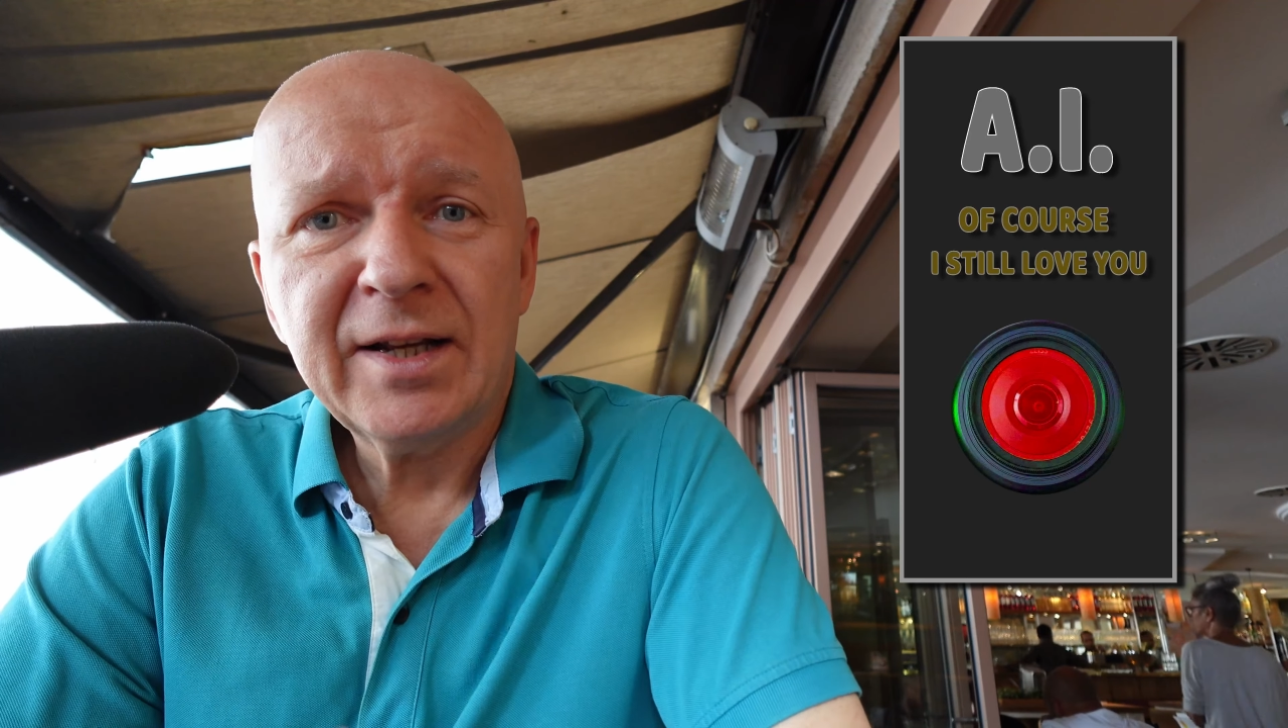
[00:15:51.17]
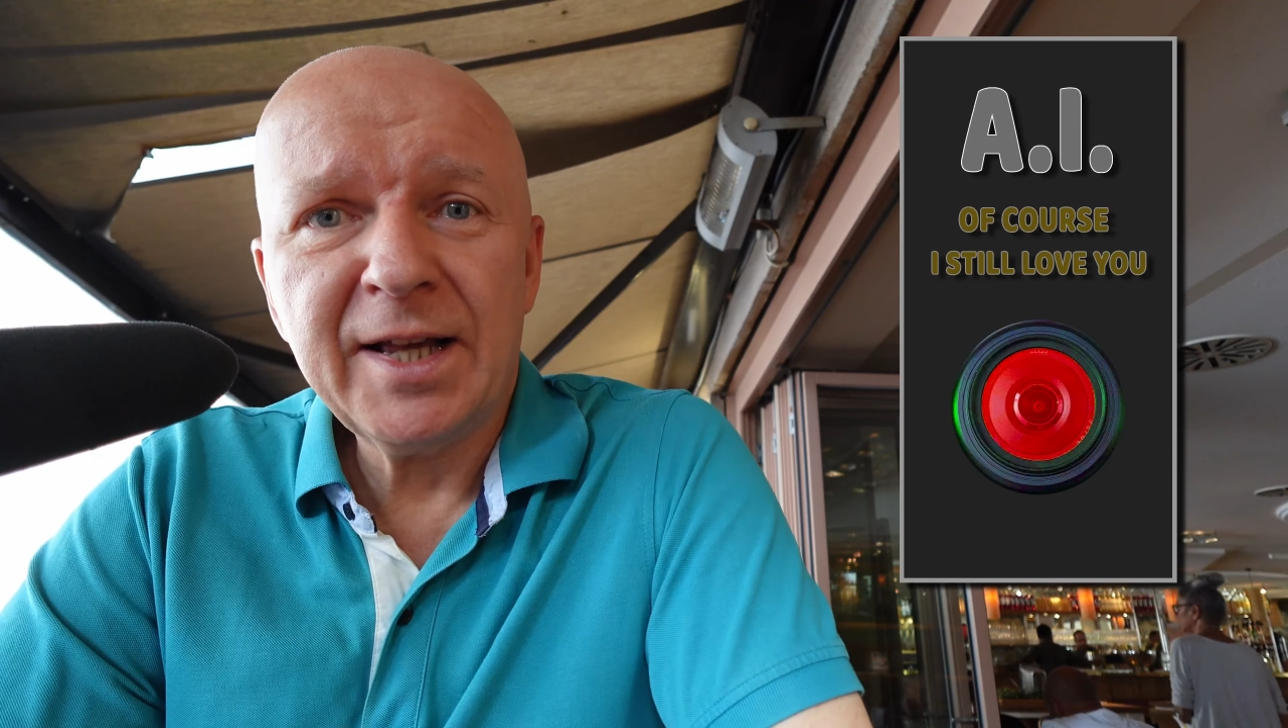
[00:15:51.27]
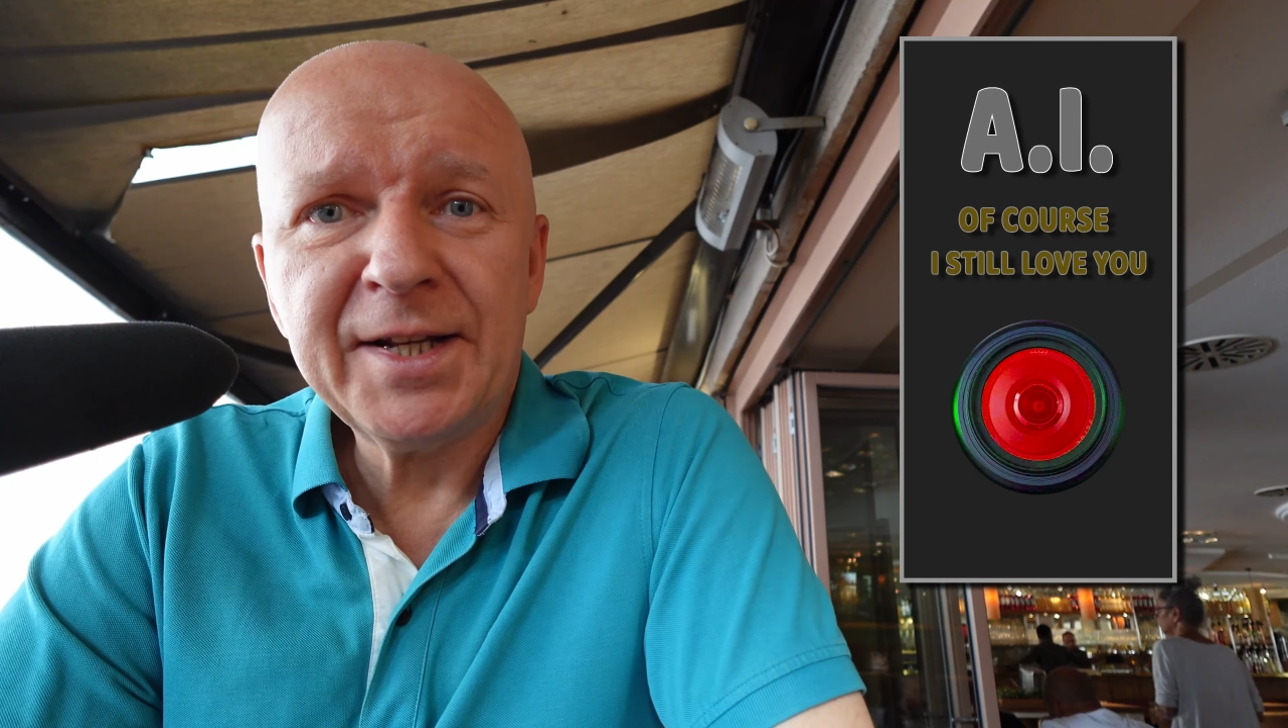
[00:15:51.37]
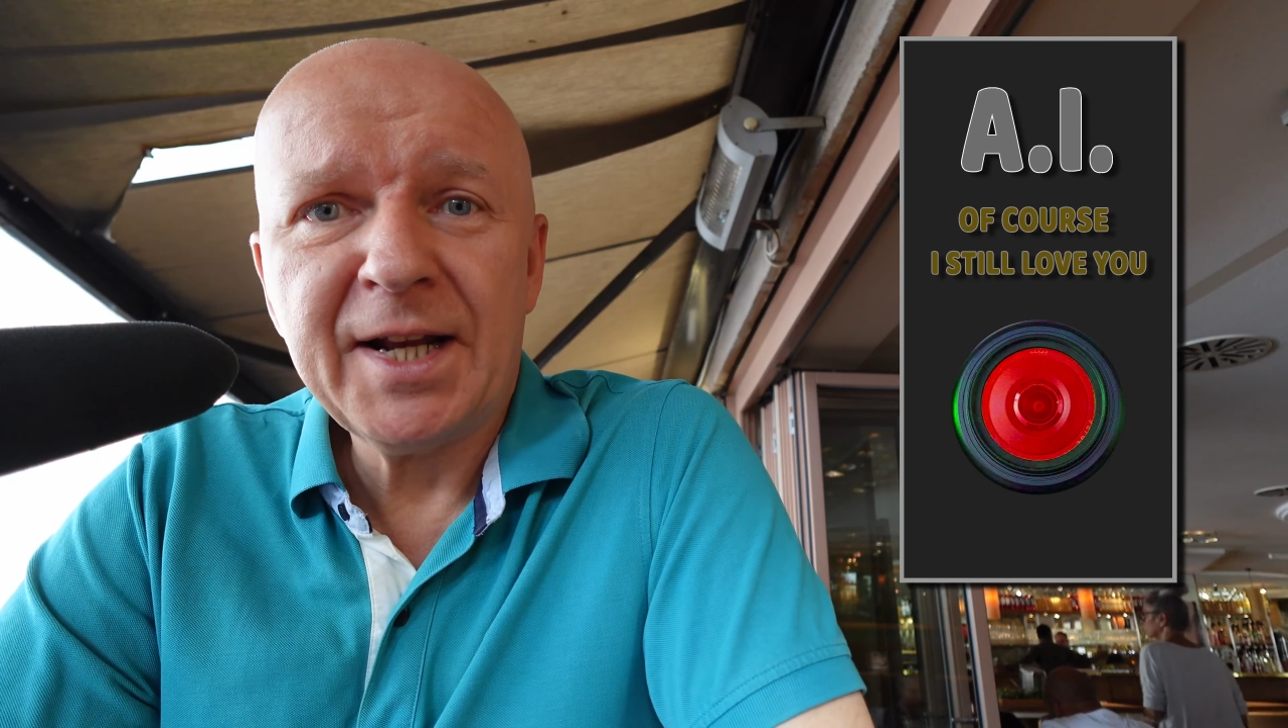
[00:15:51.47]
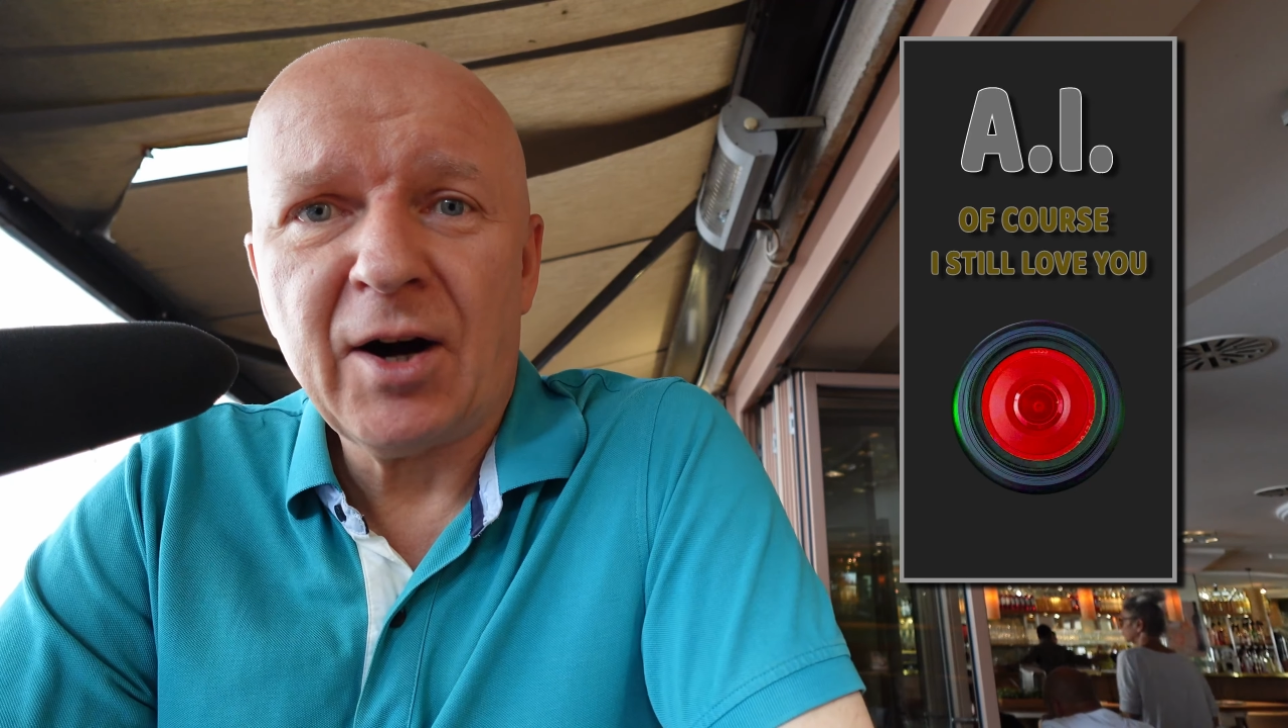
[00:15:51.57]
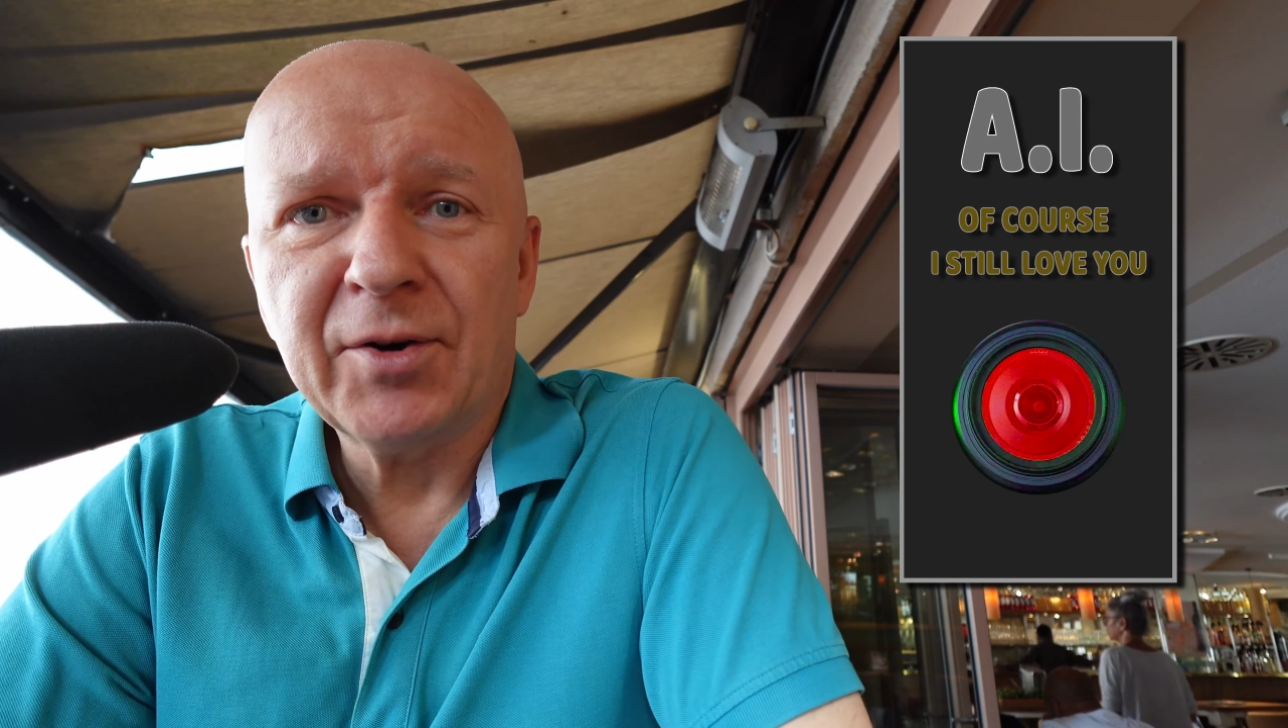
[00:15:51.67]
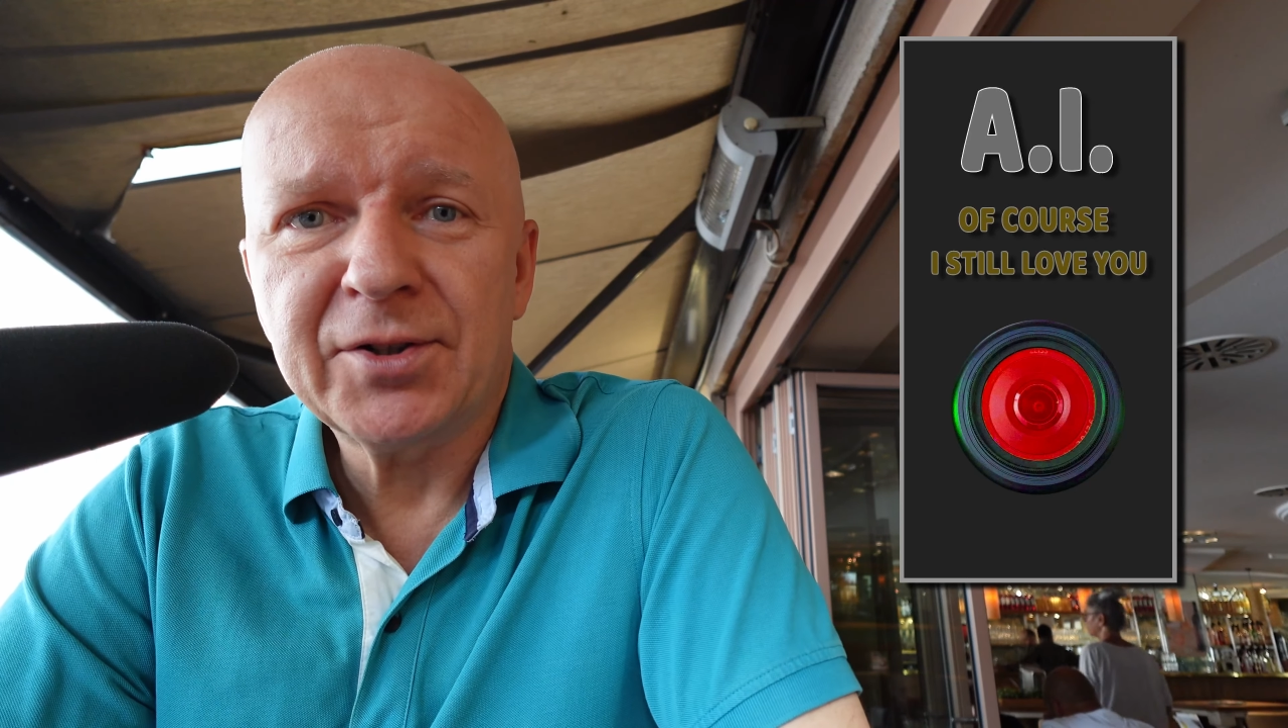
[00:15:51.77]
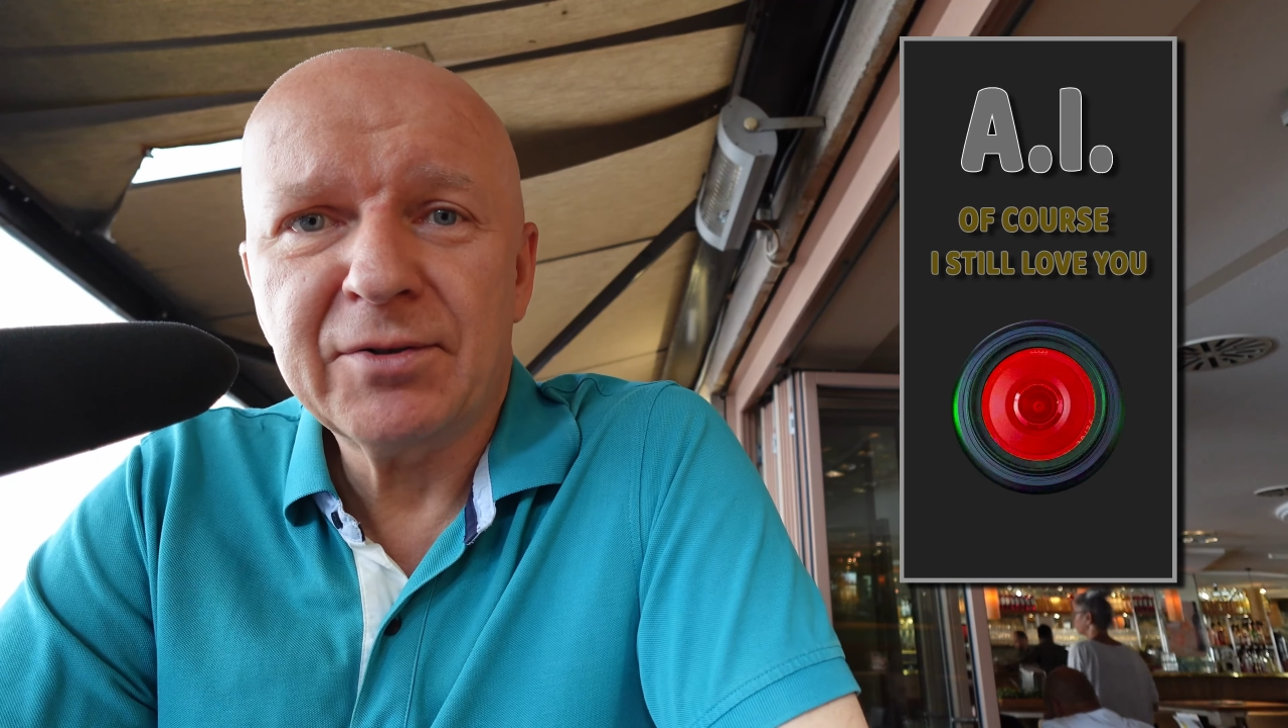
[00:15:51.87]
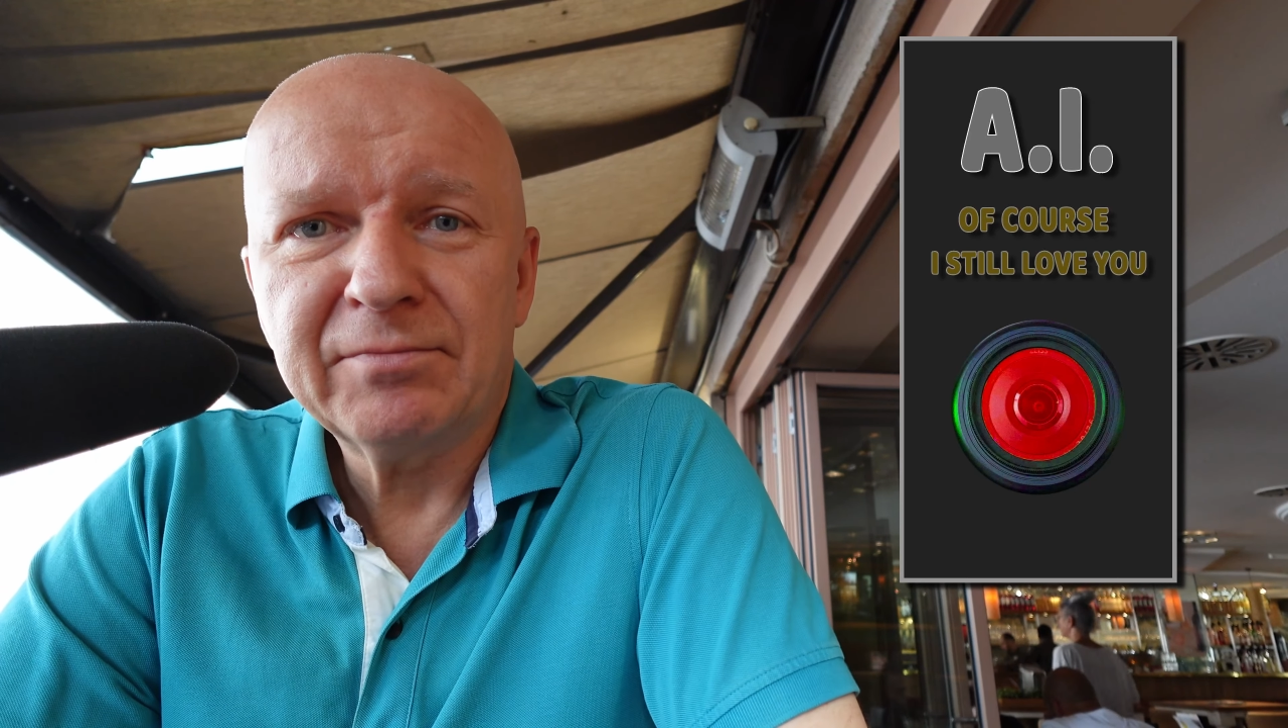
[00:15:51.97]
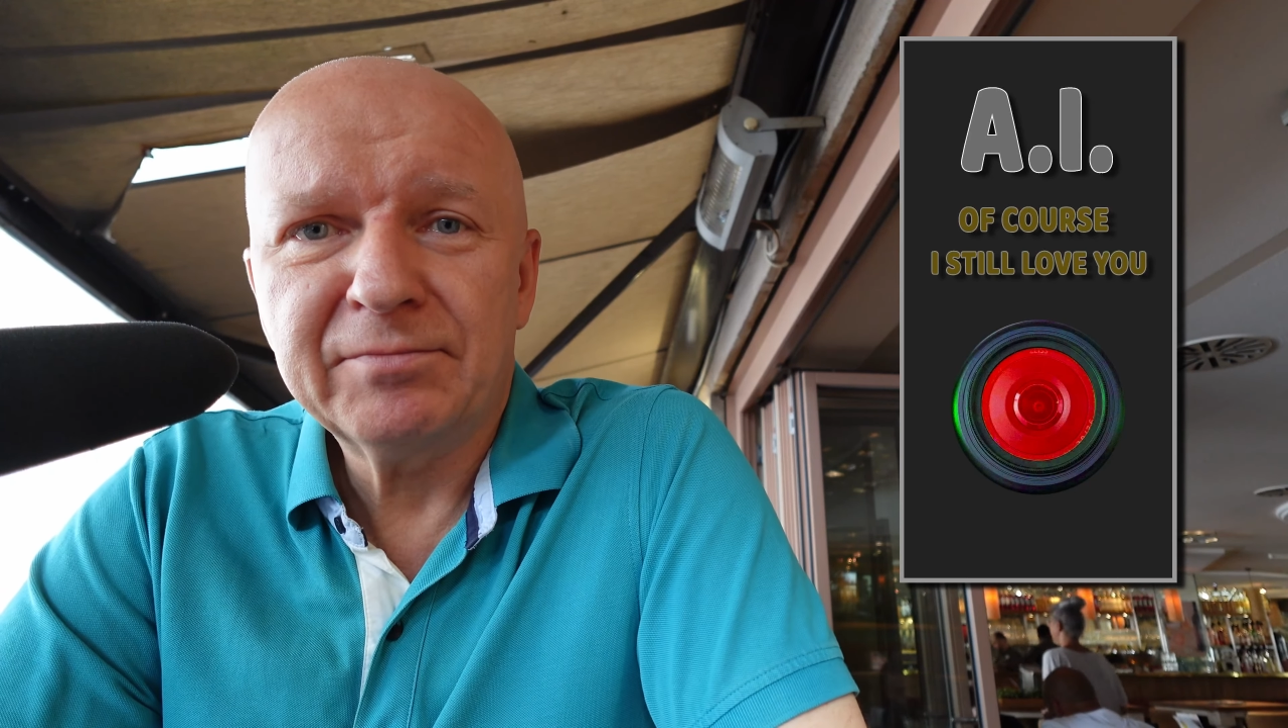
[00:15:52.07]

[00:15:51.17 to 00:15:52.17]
let it out.